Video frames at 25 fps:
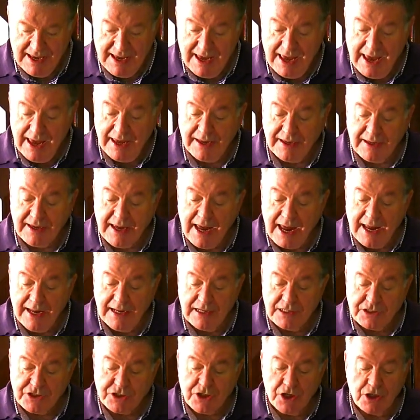
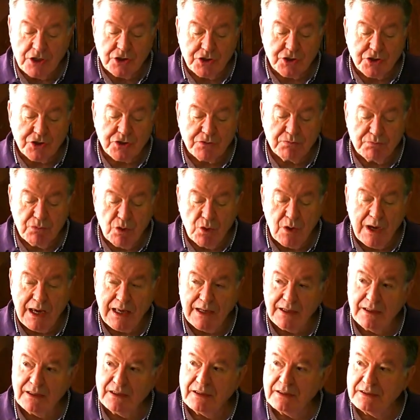engaged
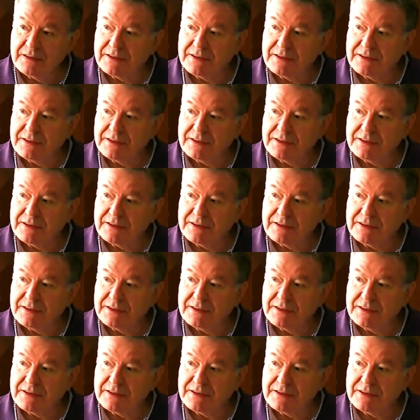Shmuel